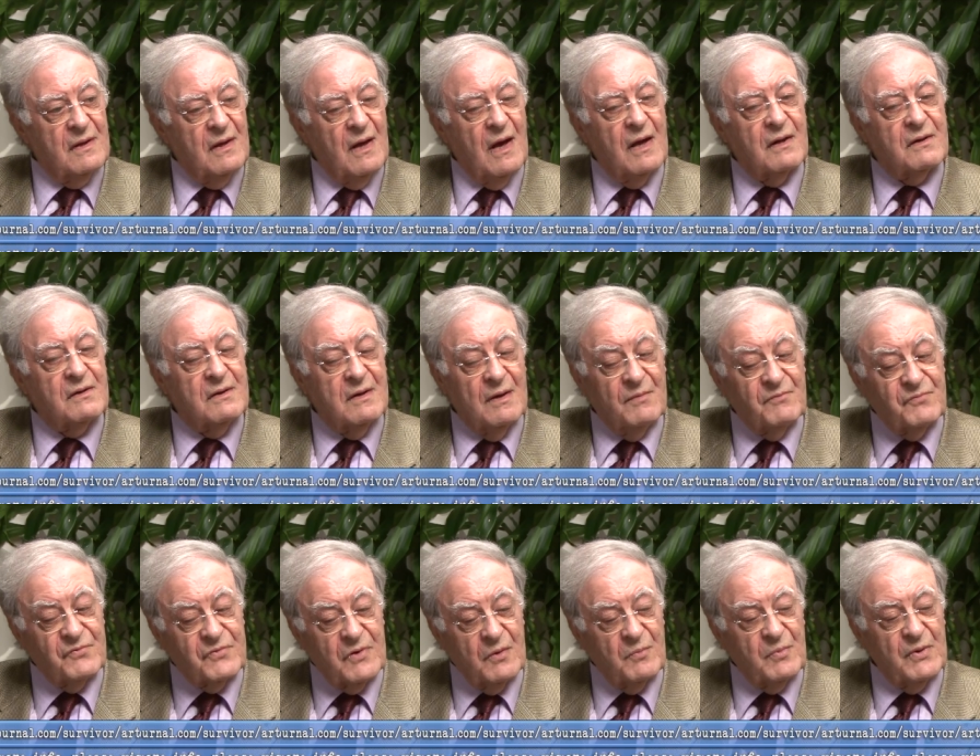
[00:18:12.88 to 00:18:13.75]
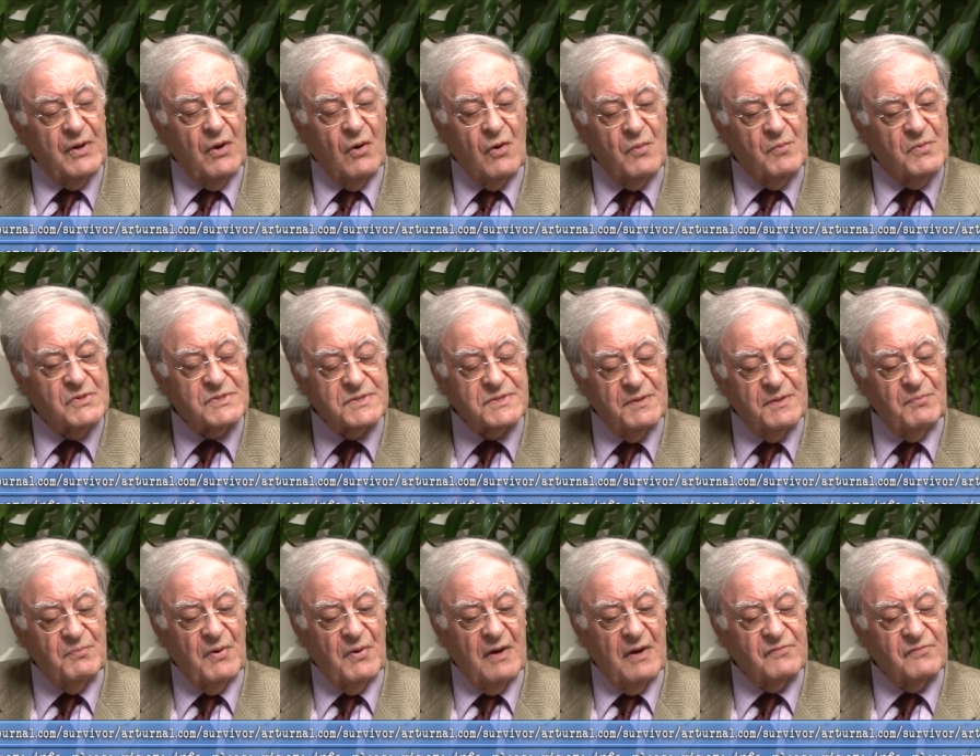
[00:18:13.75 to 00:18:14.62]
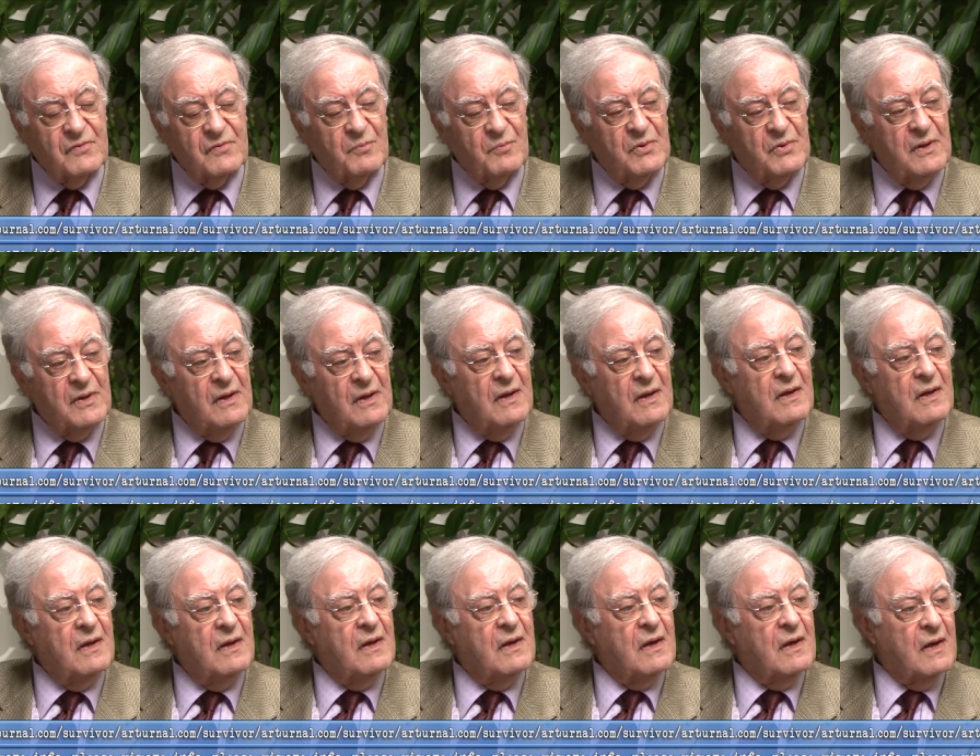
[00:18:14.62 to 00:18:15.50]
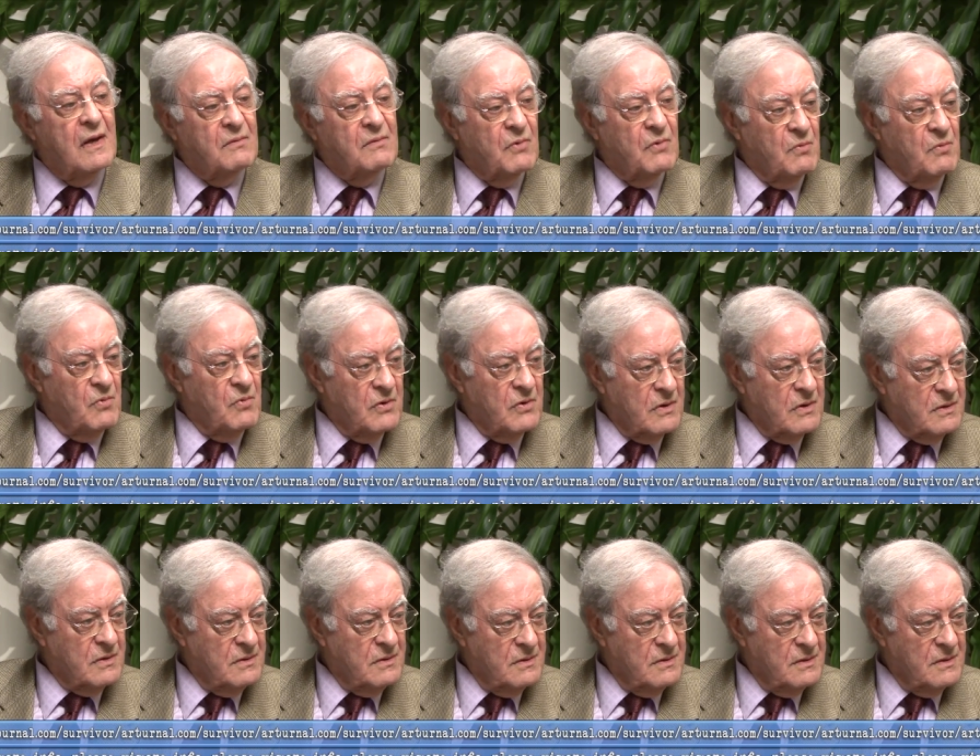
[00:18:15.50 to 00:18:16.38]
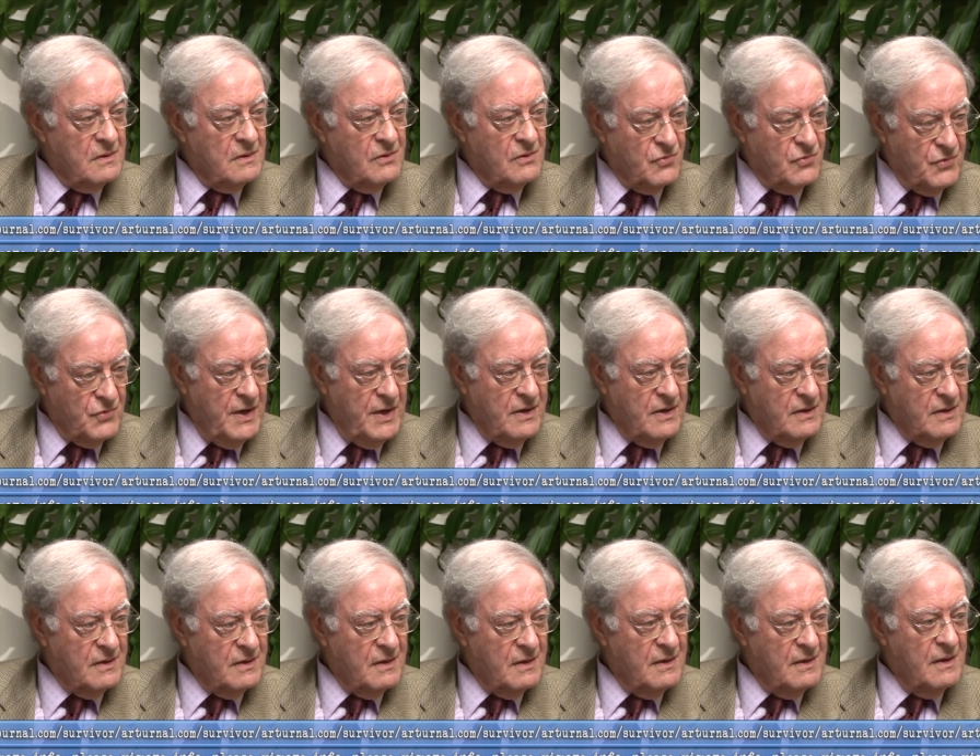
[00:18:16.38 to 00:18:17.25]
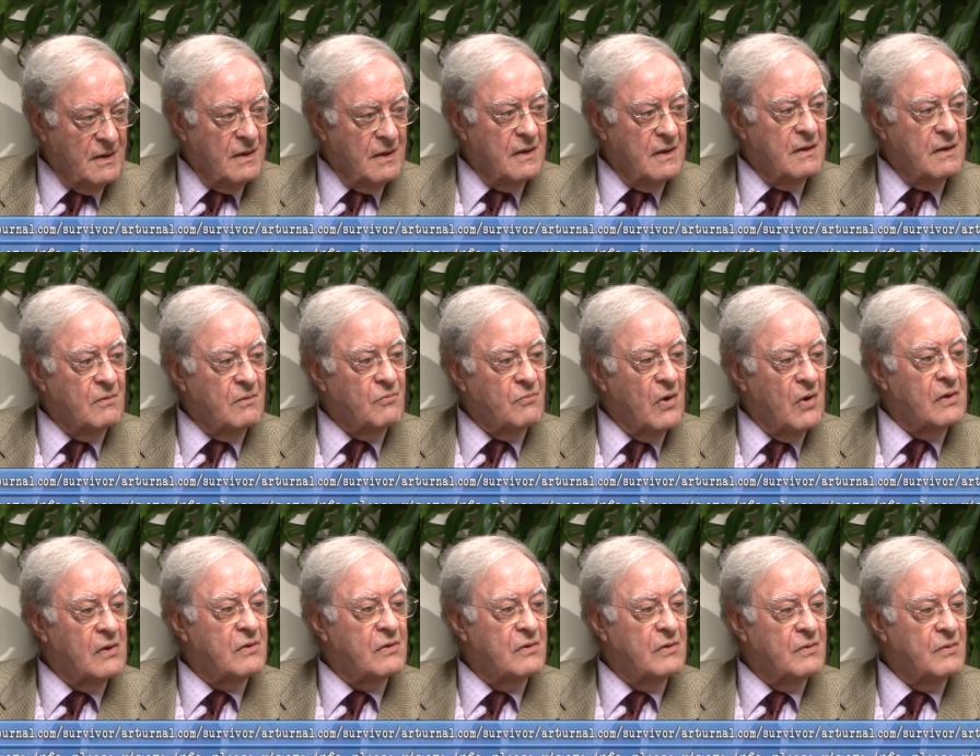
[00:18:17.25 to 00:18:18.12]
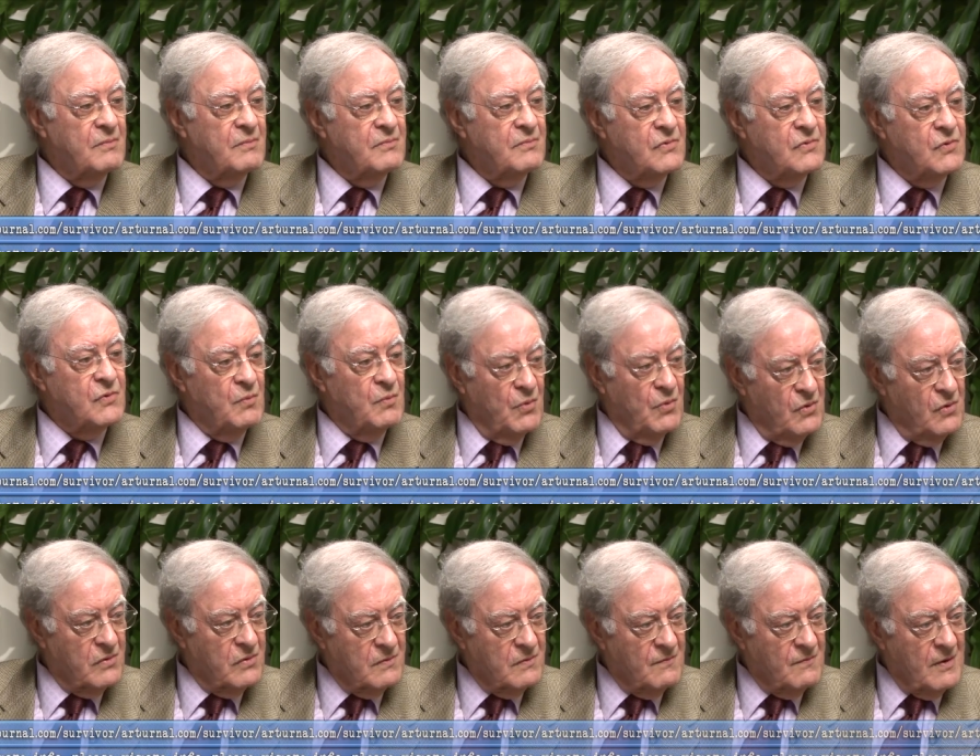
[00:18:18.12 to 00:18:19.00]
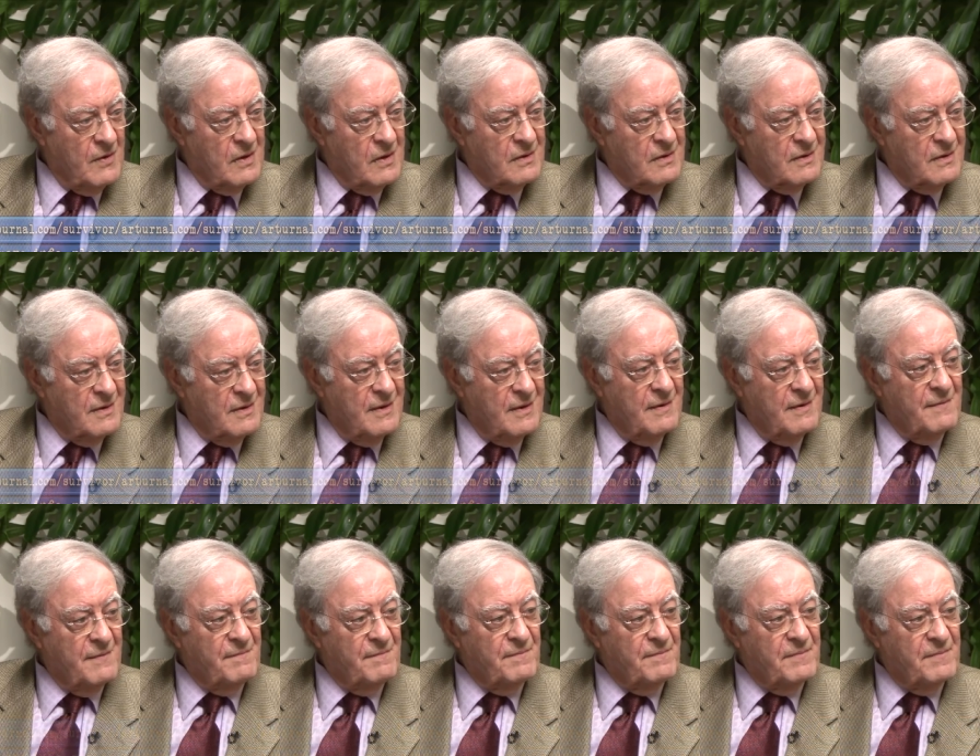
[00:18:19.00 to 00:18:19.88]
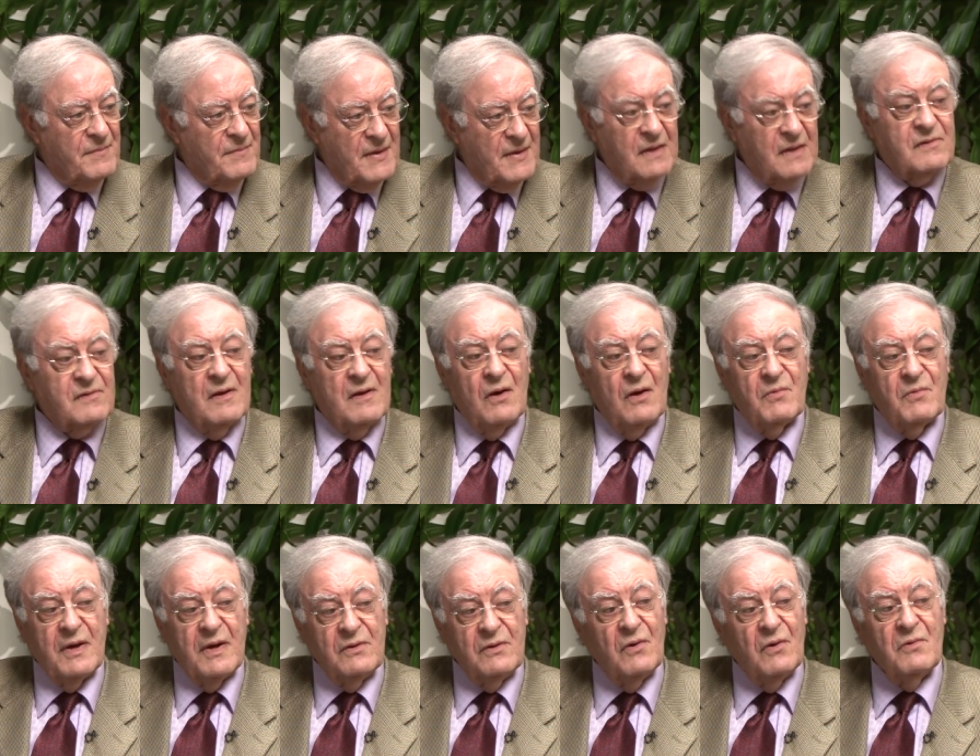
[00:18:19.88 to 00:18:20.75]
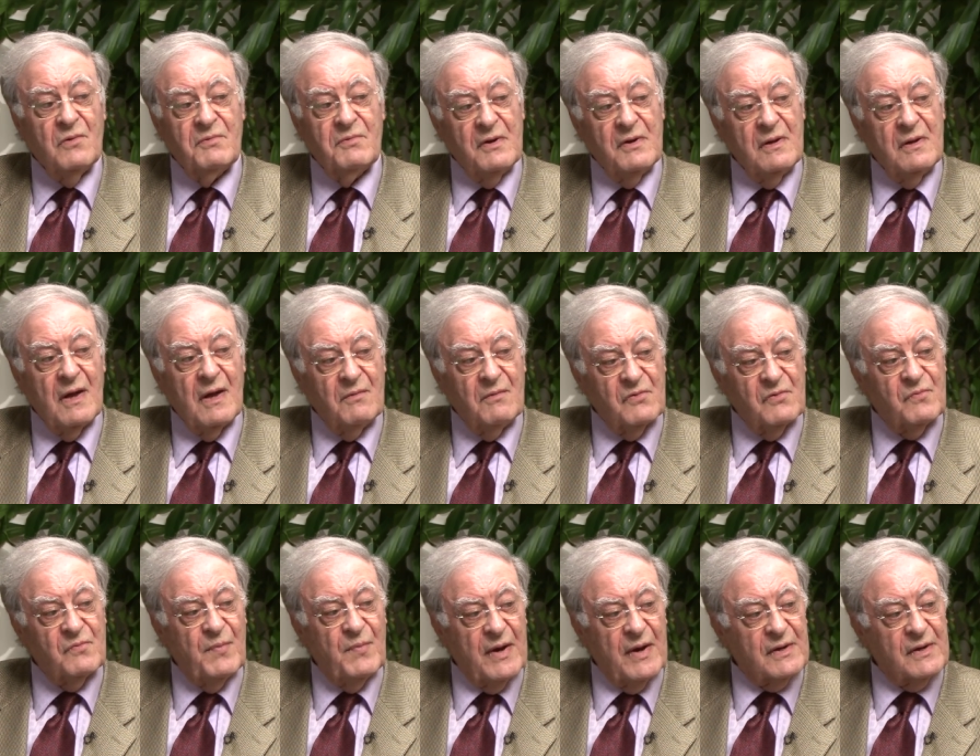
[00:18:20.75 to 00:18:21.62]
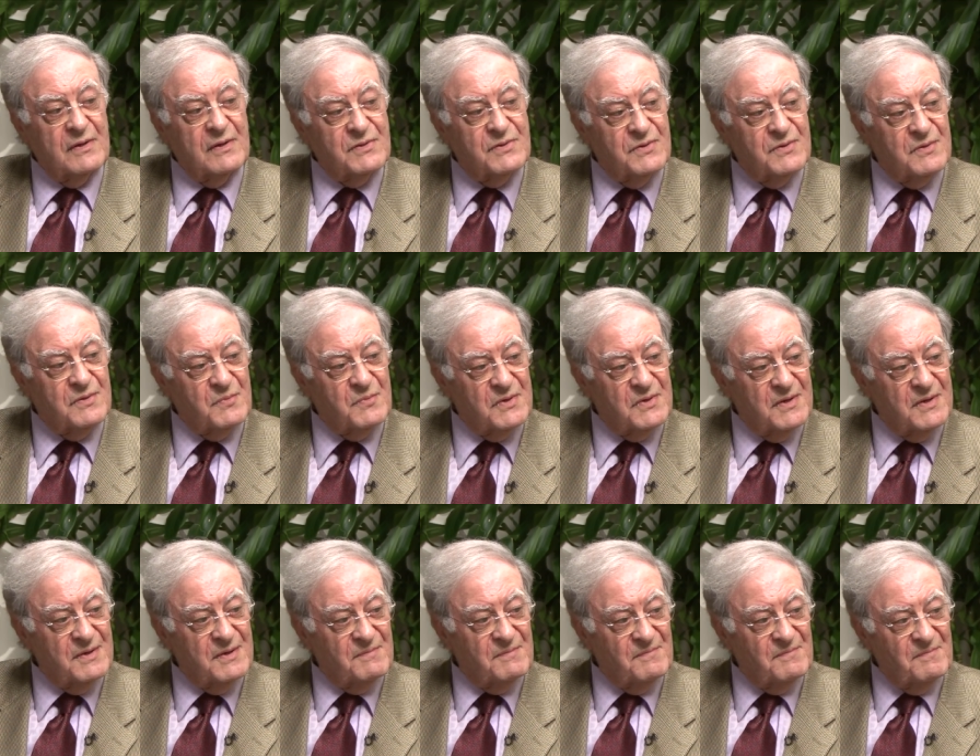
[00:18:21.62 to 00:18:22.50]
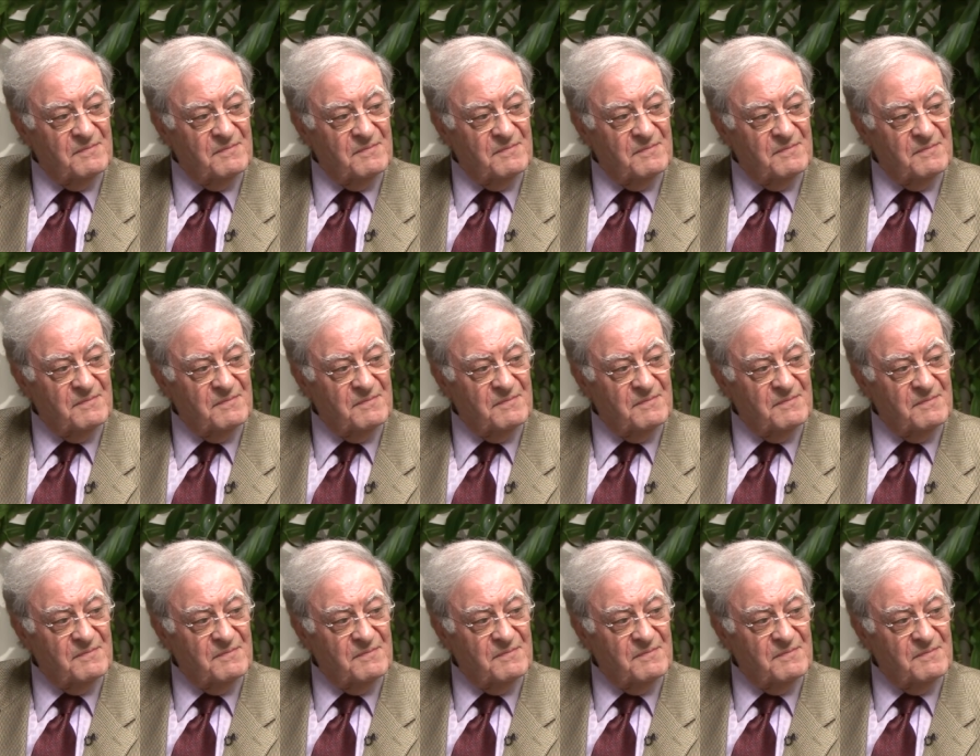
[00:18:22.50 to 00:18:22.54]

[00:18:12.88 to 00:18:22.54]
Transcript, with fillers: uncomfortably, almost impossibly, and we were greeted, welcome to Buchenwald. And that's how I know I was back in Germany.